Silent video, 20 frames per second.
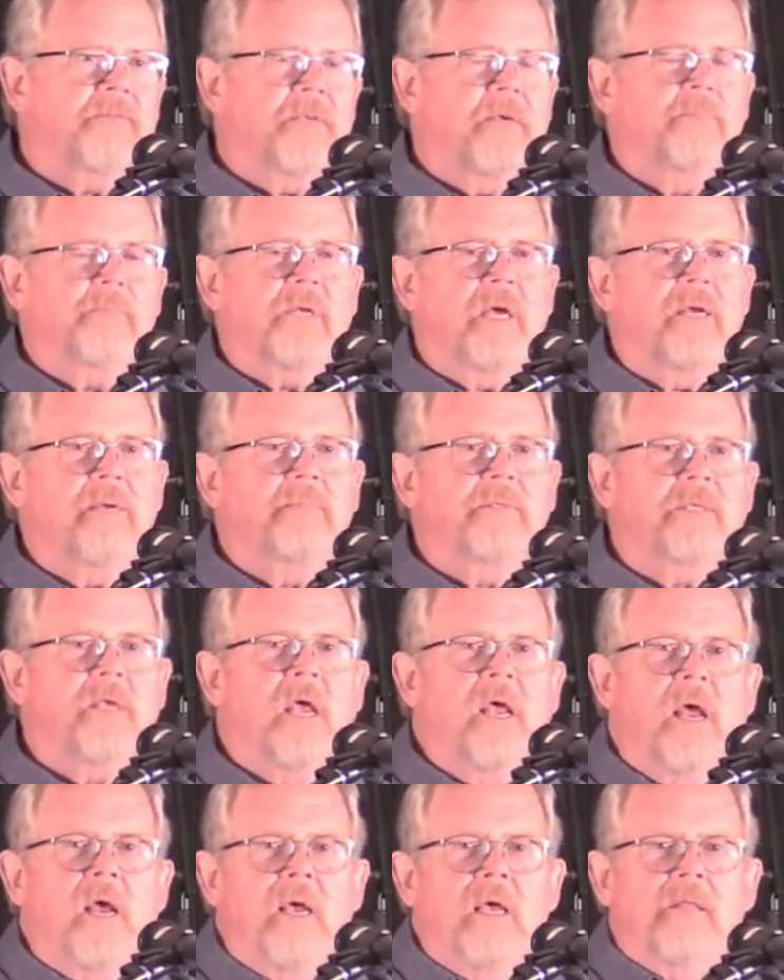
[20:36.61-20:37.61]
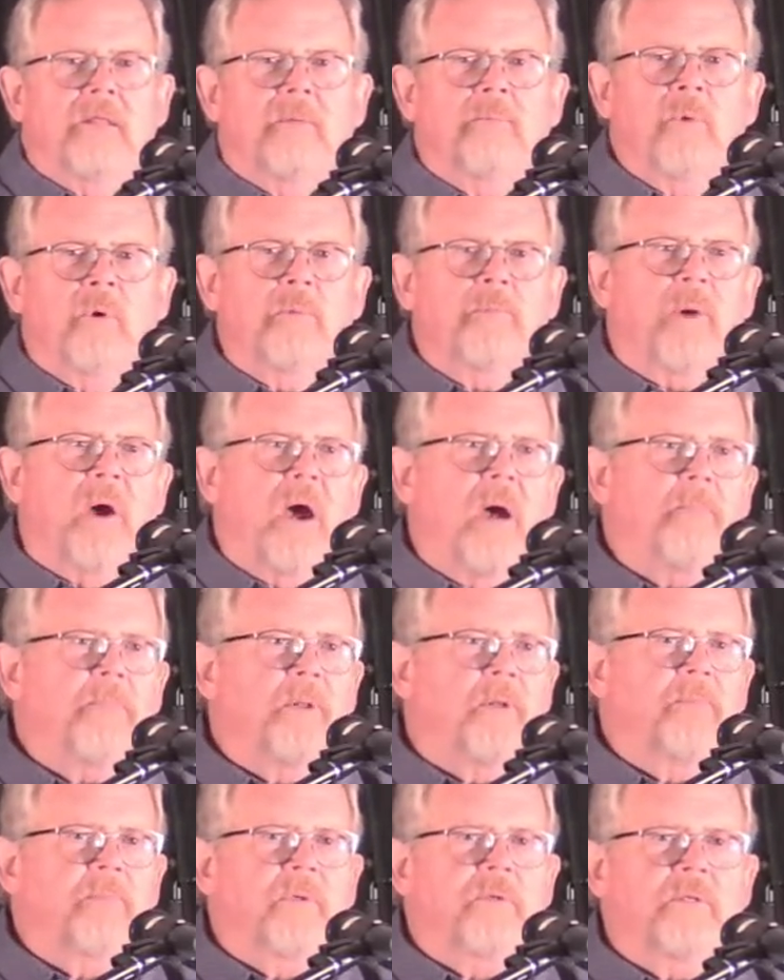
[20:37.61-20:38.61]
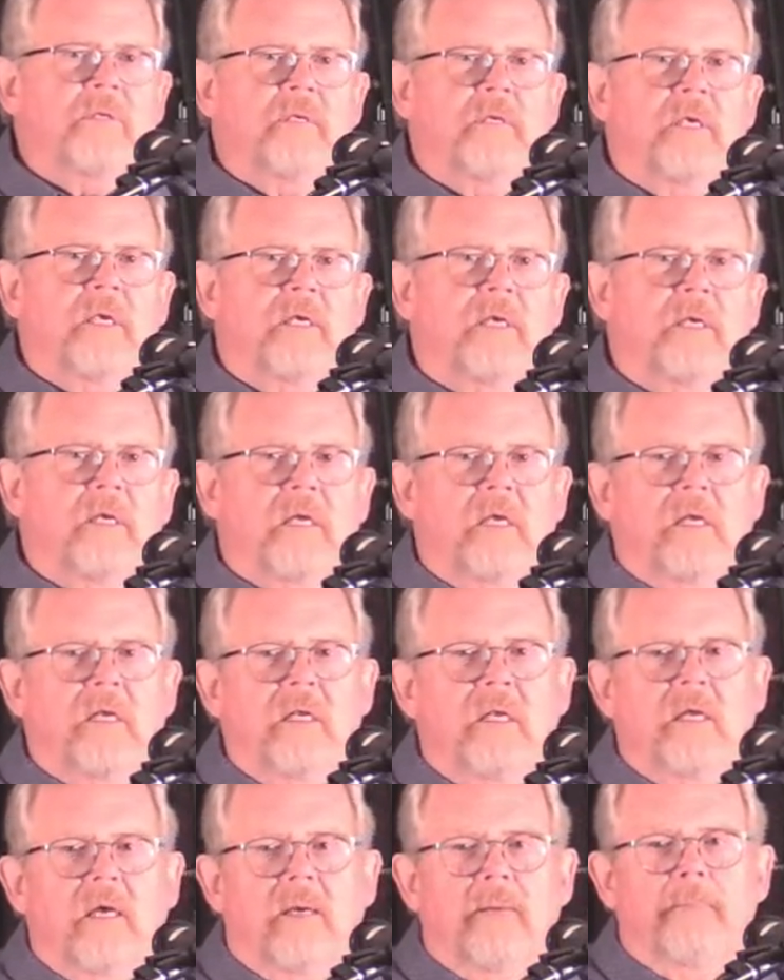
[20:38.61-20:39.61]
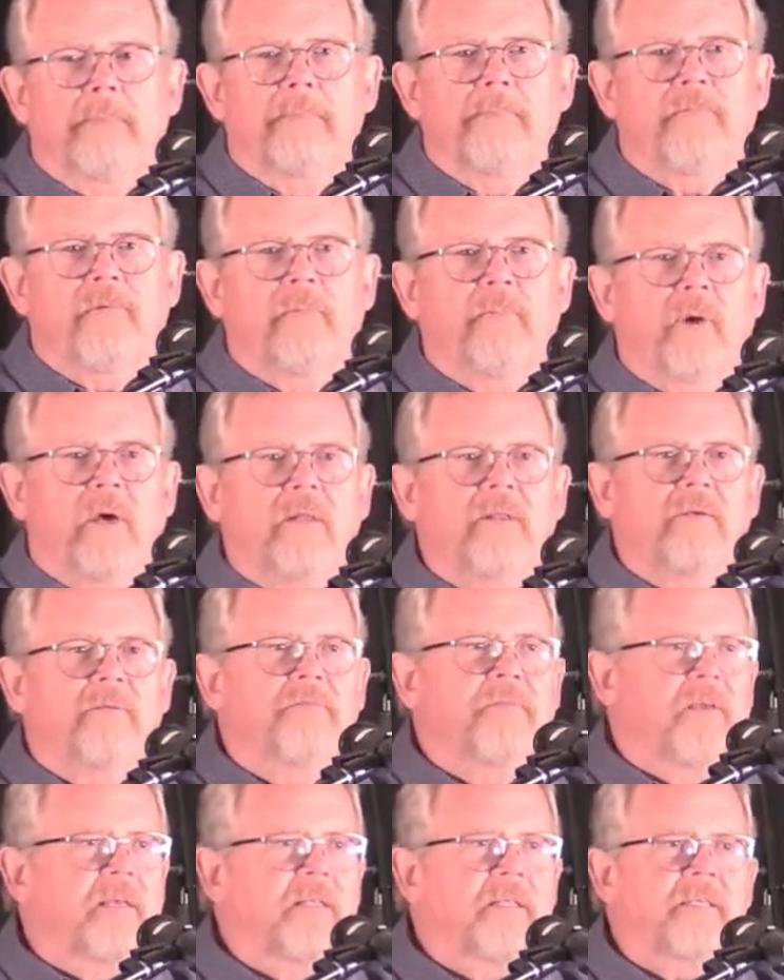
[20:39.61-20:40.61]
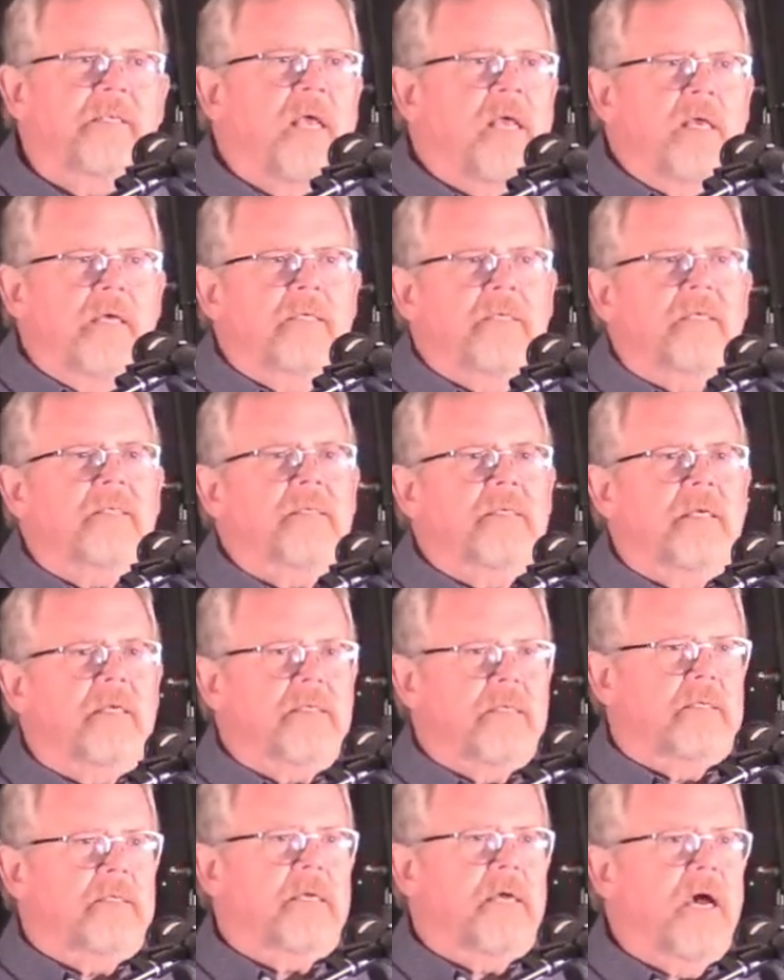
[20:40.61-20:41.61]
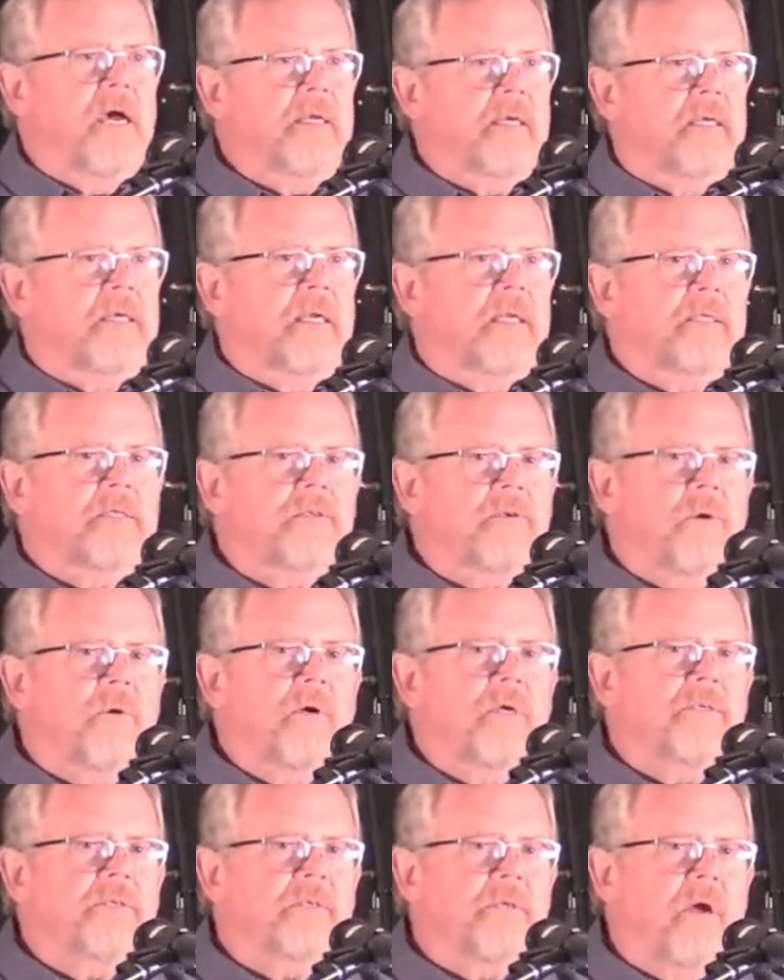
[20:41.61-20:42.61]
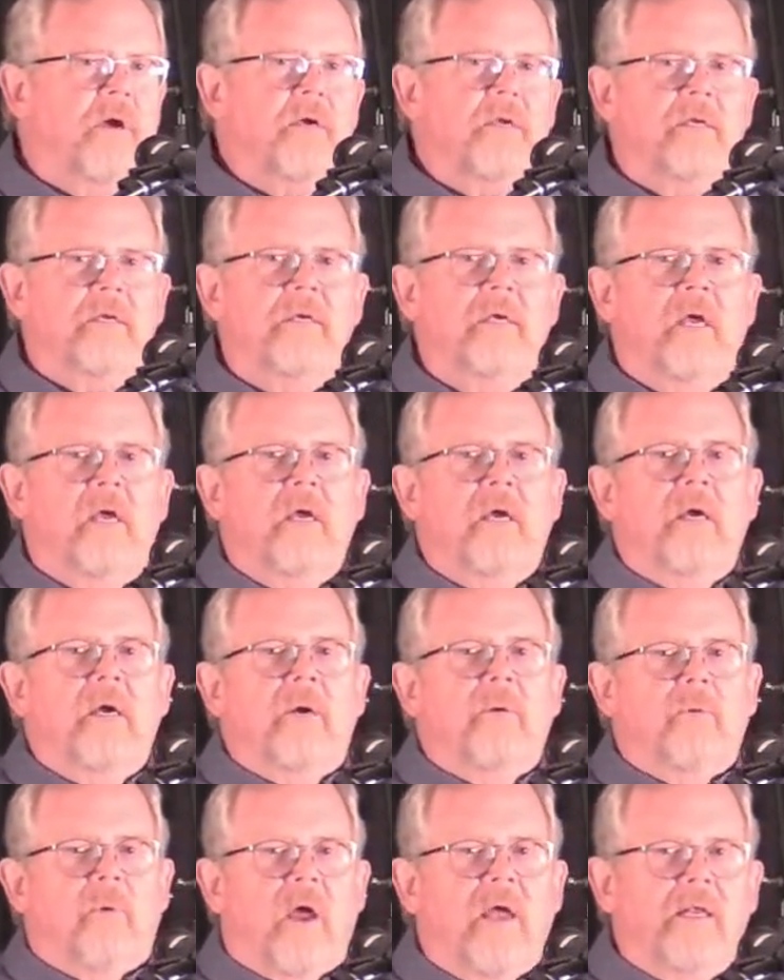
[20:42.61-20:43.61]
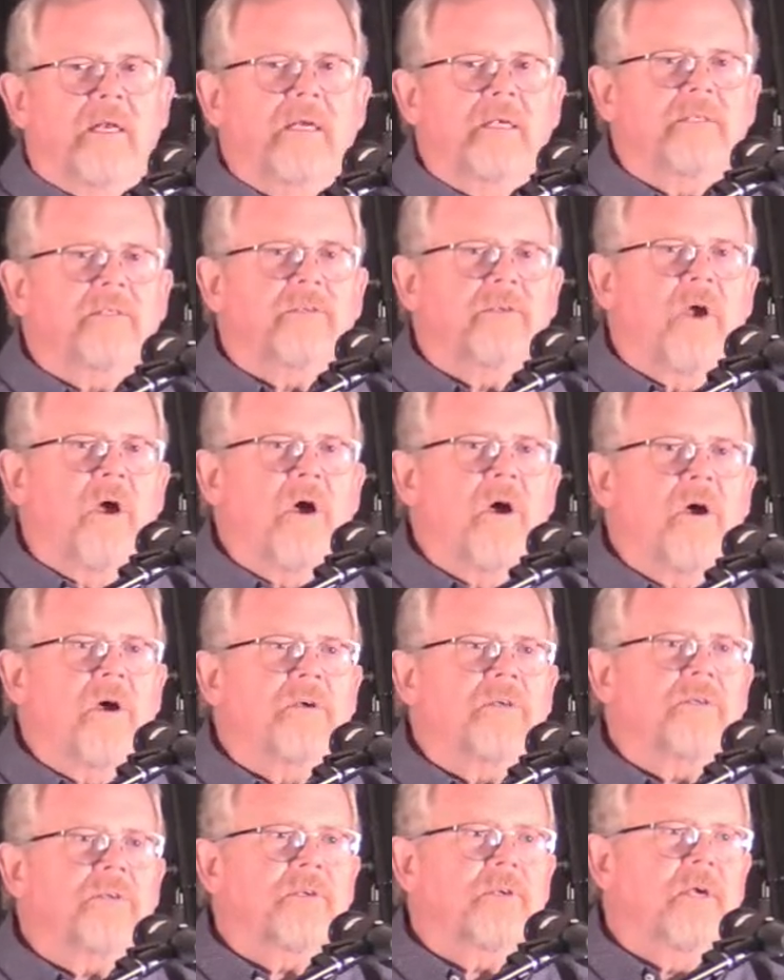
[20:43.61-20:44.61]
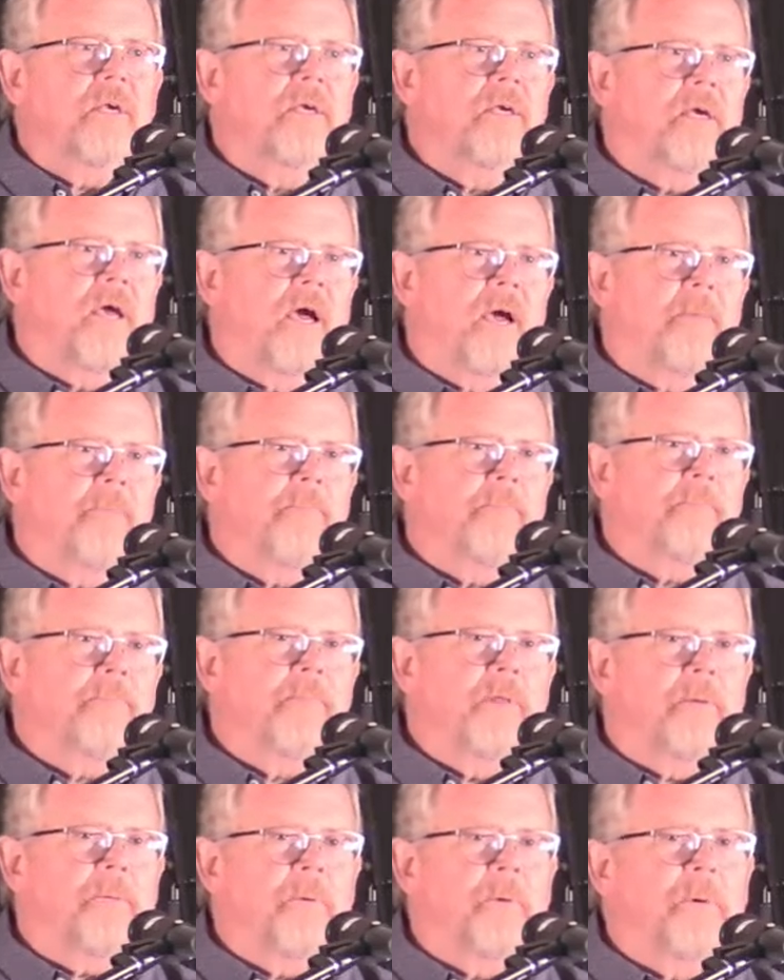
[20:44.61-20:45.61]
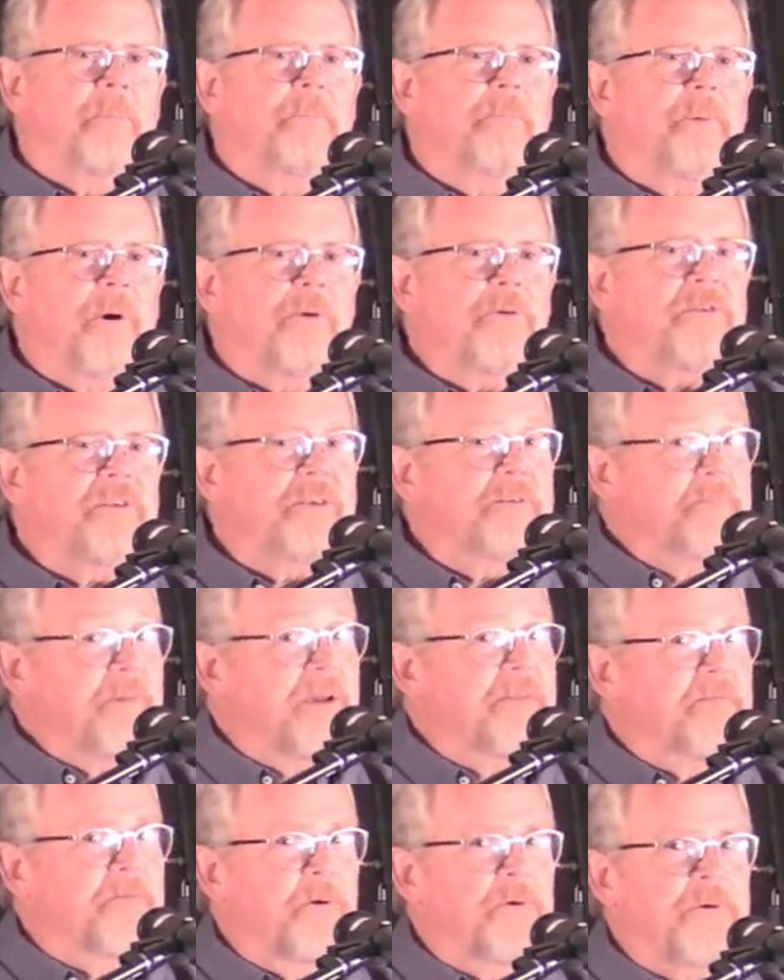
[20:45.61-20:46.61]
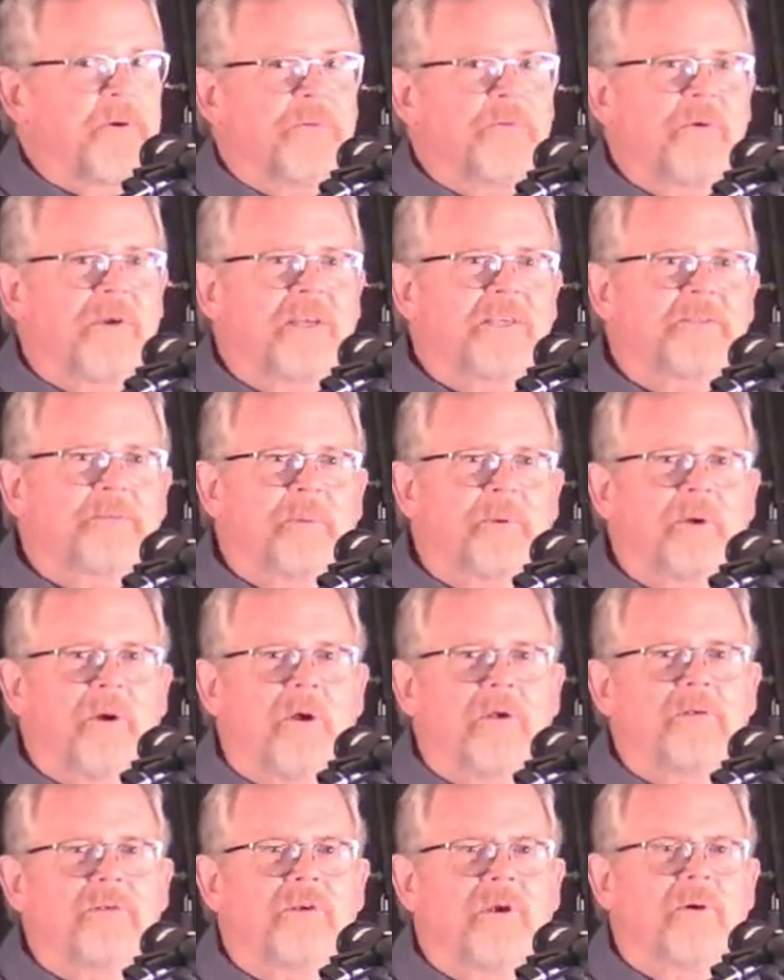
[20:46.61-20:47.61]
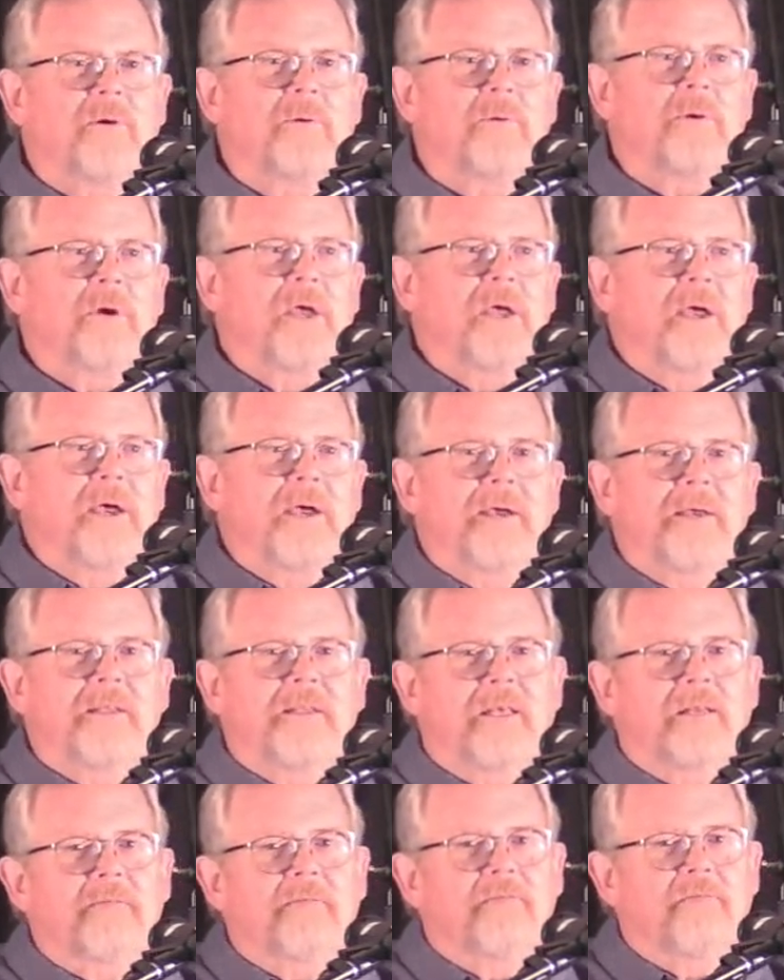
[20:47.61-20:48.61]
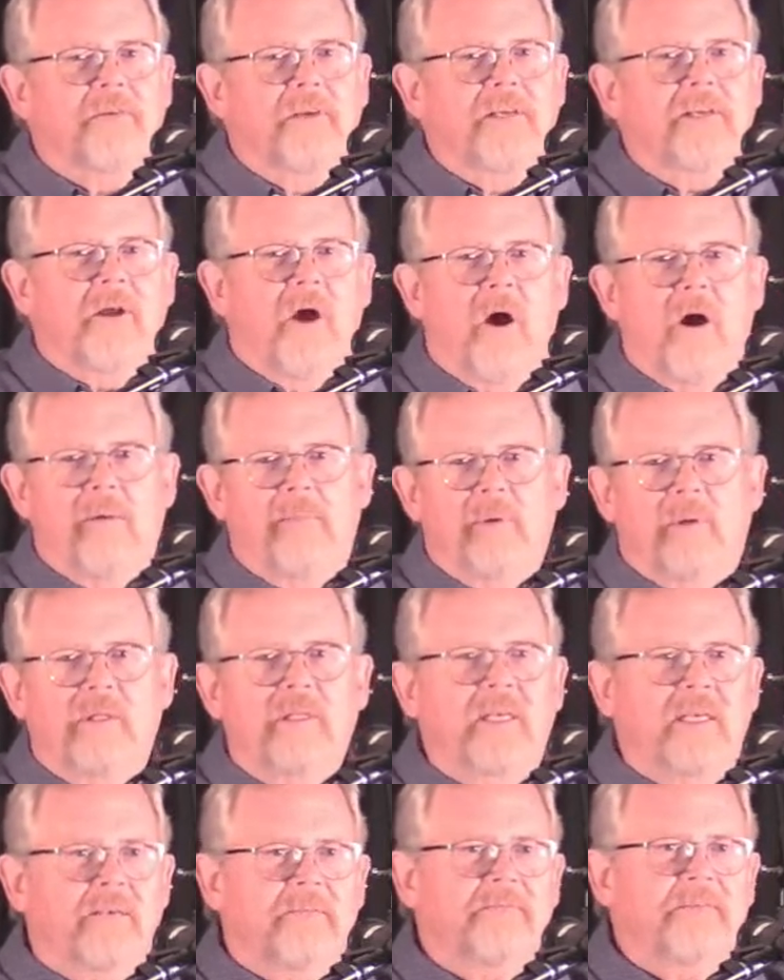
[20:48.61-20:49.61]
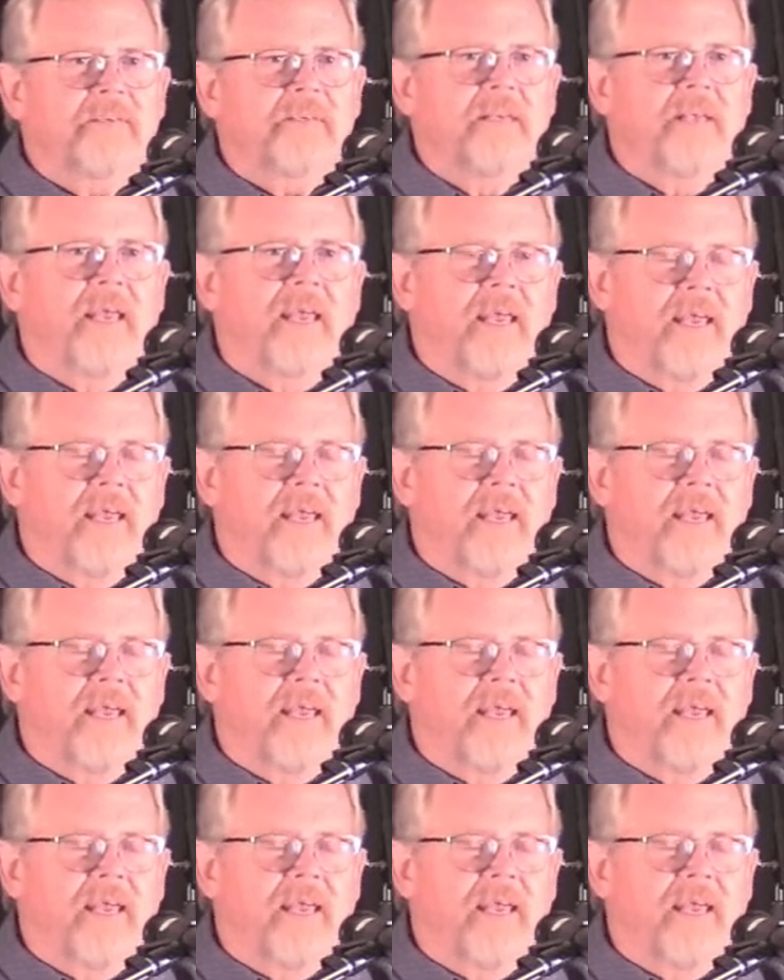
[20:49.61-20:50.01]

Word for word: Sometimes the more popular music in, in, um, from other faiths just doesn't cut it. And so I started writing songs um, that were both in my vocal range but also that fit our beliefs.